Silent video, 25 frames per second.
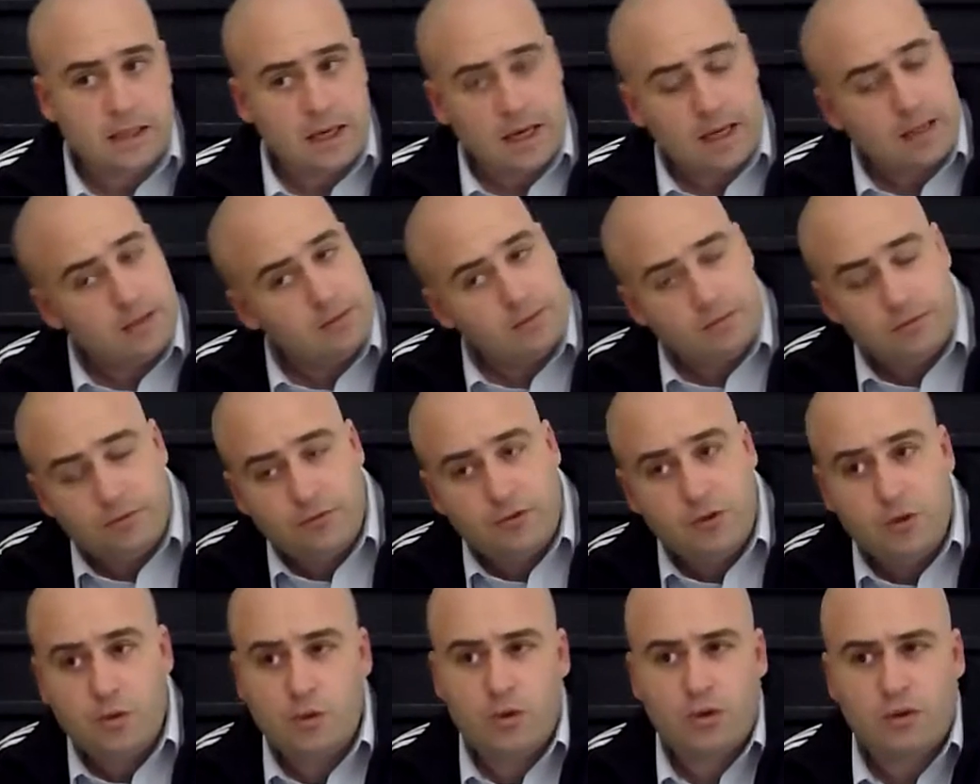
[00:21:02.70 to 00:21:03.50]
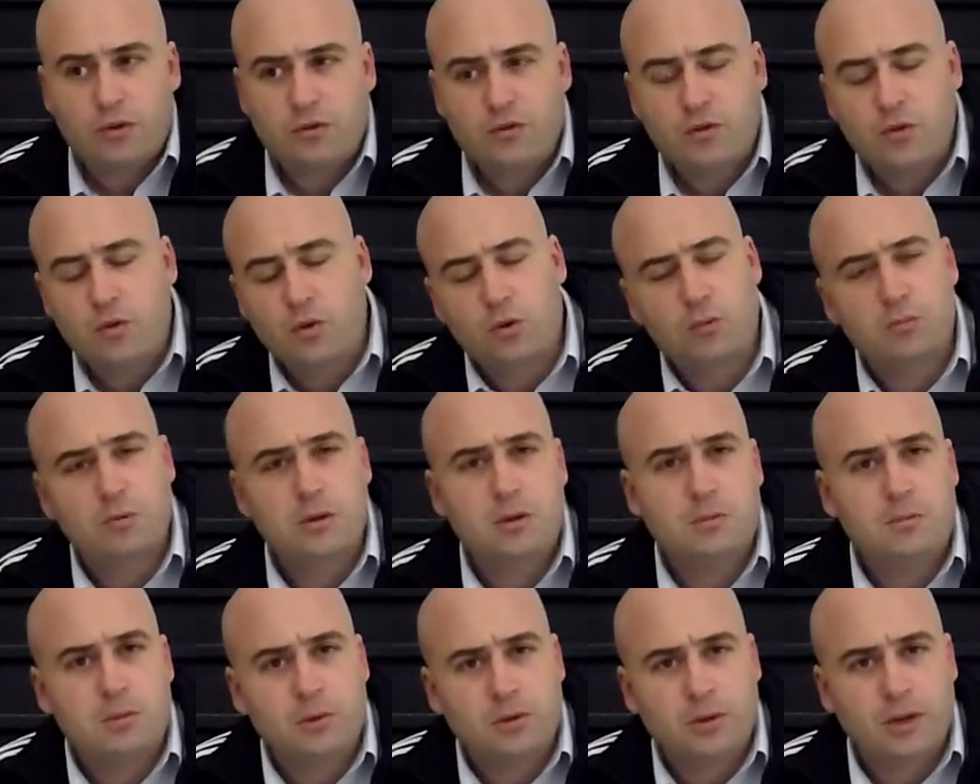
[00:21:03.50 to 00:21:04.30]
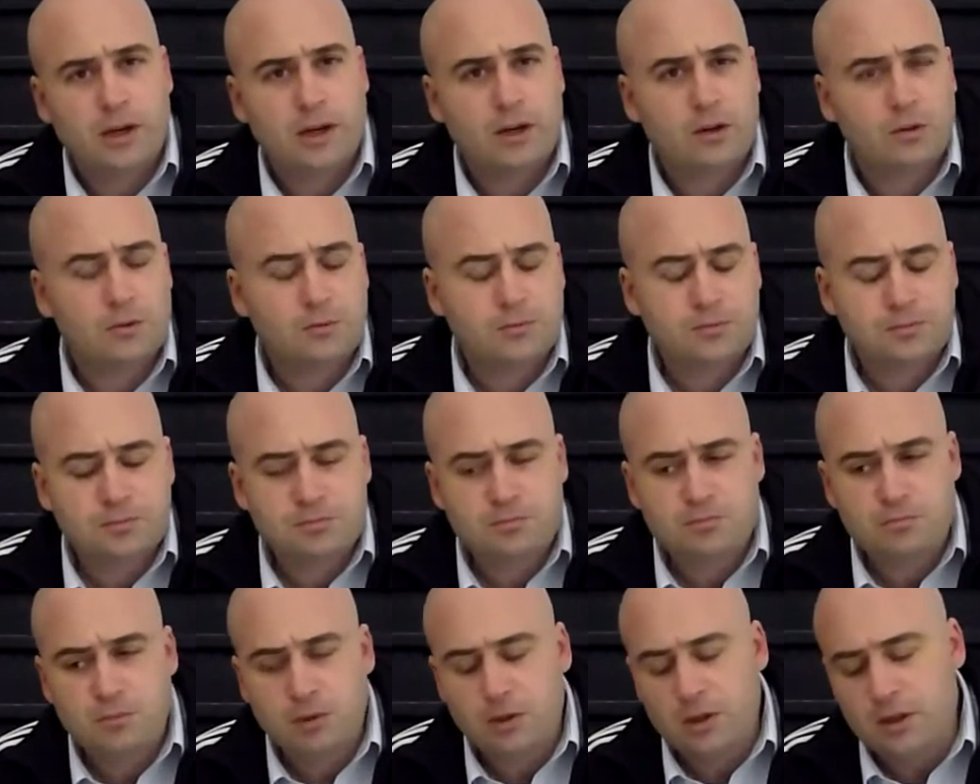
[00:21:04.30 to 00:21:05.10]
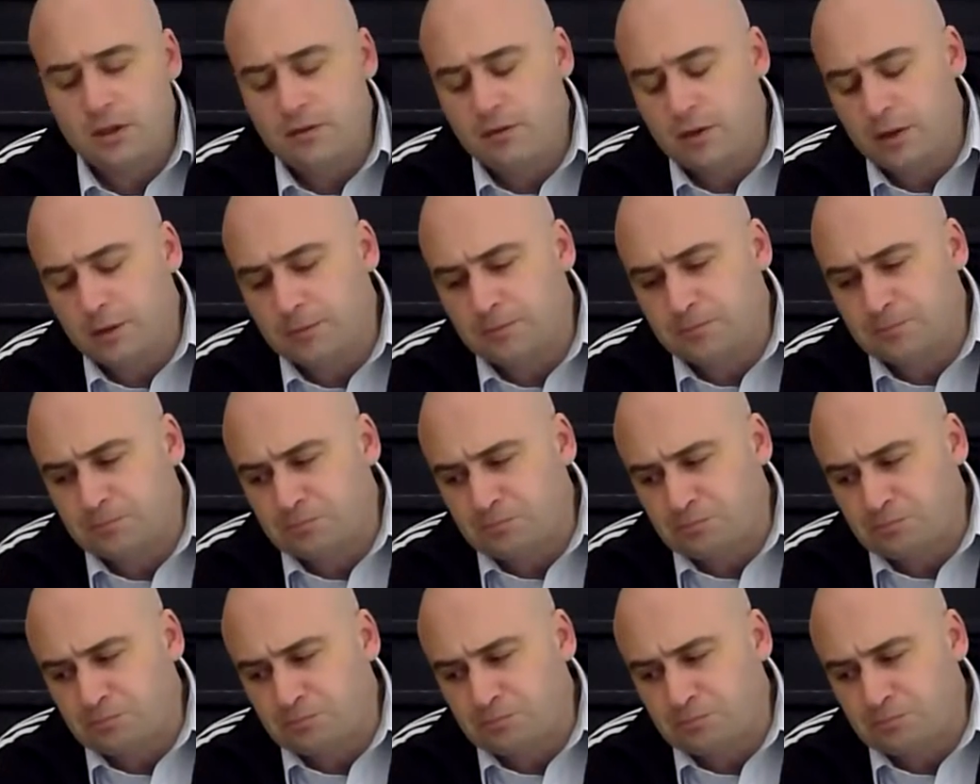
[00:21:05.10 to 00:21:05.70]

that fewer and fewer people now believe in.